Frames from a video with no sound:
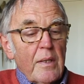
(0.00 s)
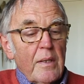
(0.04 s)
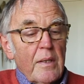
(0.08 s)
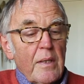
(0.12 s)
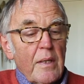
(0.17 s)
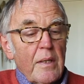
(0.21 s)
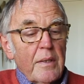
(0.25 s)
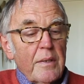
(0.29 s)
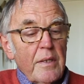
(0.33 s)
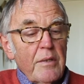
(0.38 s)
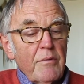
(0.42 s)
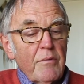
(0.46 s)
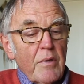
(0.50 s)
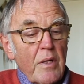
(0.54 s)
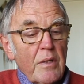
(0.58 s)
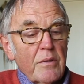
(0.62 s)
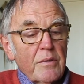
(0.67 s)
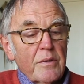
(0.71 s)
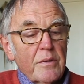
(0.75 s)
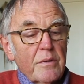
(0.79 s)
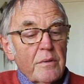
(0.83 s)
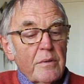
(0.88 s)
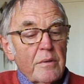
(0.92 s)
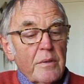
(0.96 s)
And he
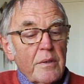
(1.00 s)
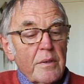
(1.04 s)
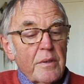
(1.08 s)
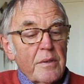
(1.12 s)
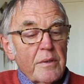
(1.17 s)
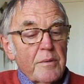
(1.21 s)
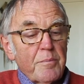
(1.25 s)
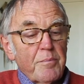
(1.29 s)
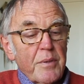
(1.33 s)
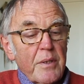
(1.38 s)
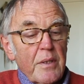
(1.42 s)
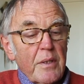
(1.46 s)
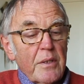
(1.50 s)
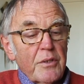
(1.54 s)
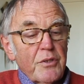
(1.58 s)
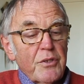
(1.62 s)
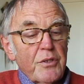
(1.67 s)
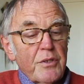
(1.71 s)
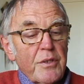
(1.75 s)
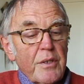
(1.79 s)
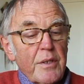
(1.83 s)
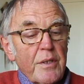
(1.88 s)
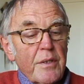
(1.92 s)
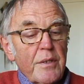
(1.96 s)
wrote in his
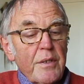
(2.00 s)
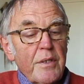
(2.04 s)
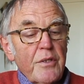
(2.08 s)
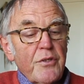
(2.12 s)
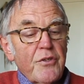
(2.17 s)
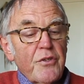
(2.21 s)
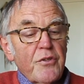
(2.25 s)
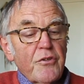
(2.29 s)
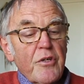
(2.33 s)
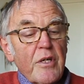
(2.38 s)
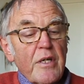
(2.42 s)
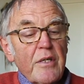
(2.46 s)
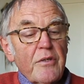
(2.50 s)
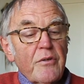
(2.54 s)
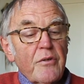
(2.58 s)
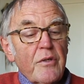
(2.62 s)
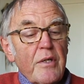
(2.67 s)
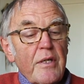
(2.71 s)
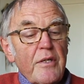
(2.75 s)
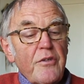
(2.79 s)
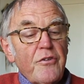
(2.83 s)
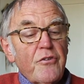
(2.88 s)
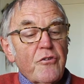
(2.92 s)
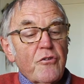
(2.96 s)
PhD, an
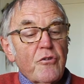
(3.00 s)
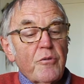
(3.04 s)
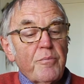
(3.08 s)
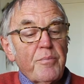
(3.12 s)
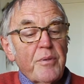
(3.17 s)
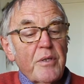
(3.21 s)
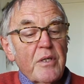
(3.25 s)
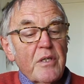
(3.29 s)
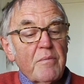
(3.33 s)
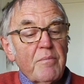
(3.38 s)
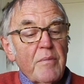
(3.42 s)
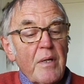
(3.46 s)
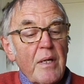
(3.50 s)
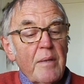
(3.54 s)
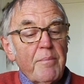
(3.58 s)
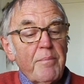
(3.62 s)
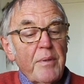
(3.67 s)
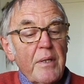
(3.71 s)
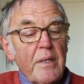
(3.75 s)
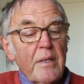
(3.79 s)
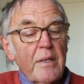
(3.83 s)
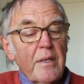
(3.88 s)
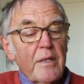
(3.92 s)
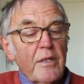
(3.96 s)
integral part of my
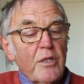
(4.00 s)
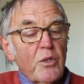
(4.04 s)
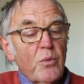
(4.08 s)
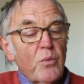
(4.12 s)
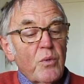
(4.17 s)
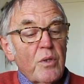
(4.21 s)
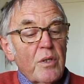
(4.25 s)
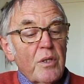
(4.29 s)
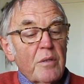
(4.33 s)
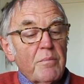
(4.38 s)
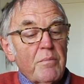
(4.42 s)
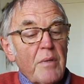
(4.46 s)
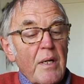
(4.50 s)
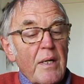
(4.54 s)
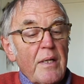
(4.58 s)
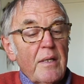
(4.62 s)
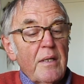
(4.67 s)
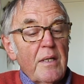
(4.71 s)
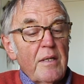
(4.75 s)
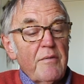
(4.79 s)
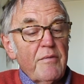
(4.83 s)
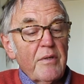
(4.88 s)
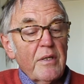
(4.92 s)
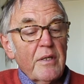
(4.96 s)
being in the world, my
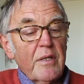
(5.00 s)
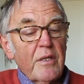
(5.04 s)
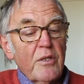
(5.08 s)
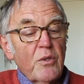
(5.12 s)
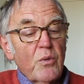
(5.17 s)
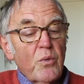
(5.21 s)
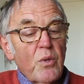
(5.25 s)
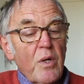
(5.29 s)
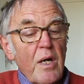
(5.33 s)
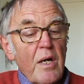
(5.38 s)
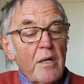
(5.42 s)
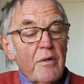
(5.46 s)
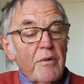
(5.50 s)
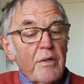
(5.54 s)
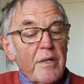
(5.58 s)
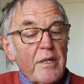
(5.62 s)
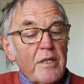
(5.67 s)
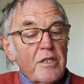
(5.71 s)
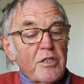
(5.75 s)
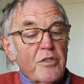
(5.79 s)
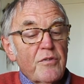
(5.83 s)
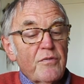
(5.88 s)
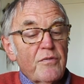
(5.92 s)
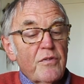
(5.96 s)
living inquiry,
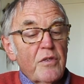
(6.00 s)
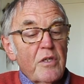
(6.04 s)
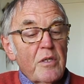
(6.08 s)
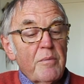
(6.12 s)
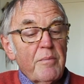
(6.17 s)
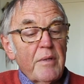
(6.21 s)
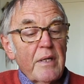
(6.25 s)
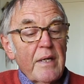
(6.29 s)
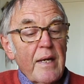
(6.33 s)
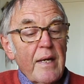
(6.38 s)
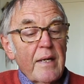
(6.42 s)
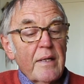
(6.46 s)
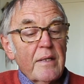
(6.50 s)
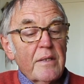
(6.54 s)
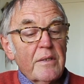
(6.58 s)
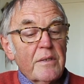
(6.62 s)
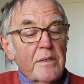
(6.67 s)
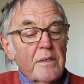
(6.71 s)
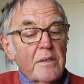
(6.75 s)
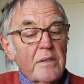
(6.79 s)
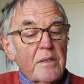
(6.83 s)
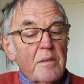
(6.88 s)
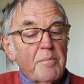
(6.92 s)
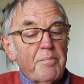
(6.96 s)
is firmly anchored
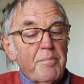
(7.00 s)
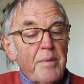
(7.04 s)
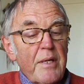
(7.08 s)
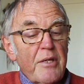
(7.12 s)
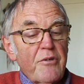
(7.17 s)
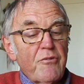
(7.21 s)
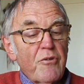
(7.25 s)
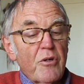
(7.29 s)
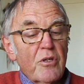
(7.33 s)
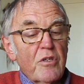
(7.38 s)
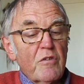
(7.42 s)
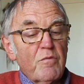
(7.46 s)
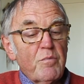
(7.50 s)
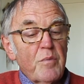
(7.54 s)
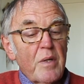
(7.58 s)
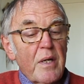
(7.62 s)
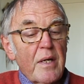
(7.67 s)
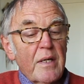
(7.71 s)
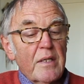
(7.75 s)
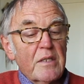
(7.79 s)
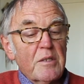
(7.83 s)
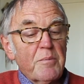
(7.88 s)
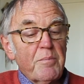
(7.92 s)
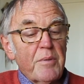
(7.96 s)
in the bedrock of
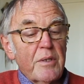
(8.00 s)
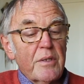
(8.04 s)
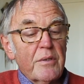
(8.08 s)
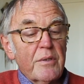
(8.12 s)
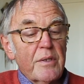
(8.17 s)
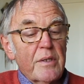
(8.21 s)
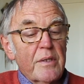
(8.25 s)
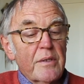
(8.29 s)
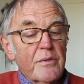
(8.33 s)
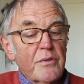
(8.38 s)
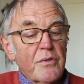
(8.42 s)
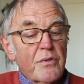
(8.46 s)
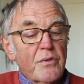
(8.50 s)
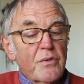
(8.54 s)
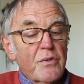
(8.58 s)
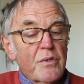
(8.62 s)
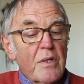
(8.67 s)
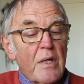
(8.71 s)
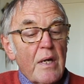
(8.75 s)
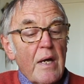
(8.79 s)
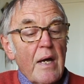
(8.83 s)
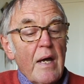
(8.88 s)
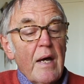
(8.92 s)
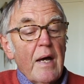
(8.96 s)
my experience.
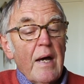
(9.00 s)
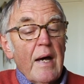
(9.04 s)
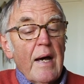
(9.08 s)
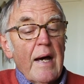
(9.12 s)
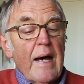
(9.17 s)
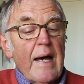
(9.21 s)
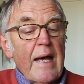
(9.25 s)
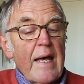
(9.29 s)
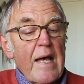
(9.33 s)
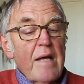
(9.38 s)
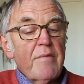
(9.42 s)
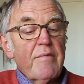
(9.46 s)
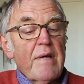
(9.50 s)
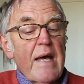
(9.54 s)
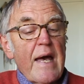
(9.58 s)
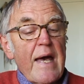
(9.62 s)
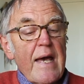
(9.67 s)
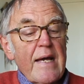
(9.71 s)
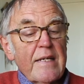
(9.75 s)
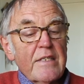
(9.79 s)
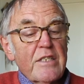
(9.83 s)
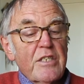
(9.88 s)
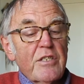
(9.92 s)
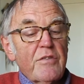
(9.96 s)
I have
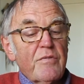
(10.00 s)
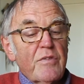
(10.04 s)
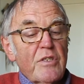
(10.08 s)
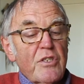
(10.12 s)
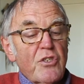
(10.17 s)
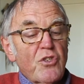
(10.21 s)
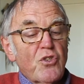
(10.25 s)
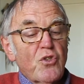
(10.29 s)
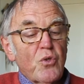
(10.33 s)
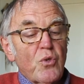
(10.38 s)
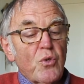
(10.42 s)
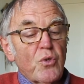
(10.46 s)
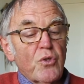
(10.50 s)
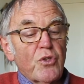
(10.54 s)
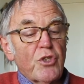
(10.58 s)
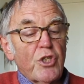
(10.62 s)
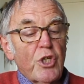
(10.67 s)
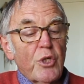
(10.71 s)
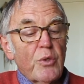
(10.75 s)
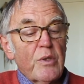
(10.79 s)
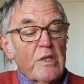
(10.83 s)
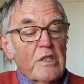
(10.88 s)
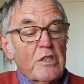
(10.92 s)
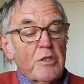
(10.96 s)
actively sought
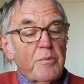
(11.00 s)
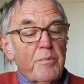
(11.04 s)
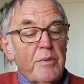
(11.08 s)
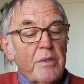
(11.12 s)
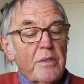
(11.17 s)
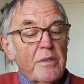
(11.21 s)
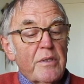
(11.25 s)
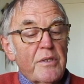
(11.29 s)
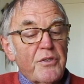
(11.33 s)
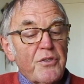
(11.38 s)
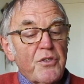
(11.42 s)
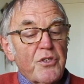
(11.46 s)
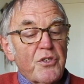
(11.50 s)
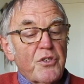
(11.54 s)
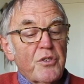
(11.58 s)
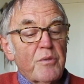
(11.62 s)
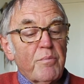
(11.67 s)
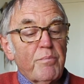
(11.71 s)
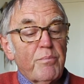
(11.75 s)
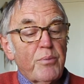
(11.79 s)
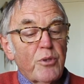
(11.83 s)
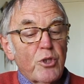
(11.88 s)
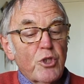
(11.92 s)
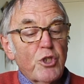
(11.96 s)
new experiences
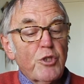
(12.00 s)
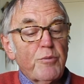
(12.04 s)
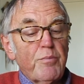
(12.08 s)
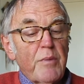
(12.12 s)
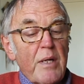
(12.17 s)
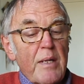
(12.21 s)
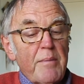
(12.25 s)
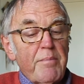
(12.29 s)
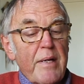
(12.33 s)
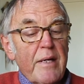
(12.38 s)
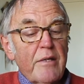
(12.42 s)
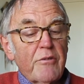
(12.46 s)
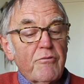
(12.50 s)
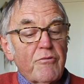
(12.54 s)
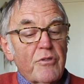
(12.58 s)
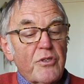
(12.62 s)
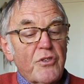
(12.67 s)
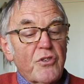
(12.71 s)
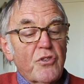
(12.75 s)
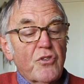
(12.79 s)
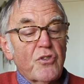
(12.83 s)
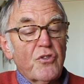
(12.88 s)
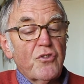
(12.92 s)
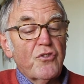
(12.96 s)
and pushed my
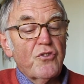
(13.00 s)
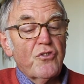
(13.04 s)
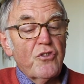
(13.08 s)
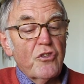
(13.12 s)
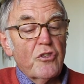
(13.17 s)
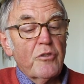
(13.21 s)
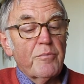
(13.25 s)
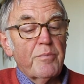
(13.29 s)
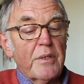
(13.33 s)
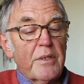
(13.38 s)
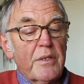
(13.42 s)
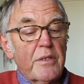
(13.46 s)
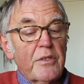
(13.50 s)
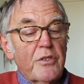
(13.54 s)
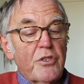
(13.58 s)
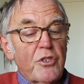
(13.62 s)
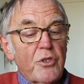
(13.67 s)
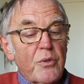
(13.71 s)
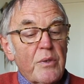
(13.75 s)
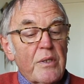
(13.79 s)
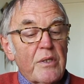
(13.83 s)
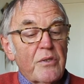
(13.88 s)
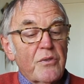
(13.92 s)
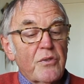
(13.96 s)
boundaries considerably in
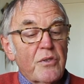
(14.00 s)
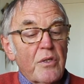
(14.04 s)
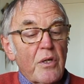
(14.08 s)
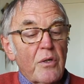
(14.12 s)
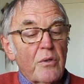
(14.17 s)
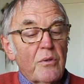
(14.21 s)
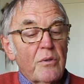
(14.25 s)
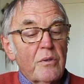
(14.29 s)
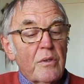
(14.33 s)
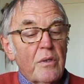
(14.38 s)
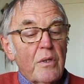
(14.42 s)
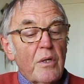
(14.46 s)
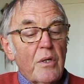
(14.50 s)
doing so,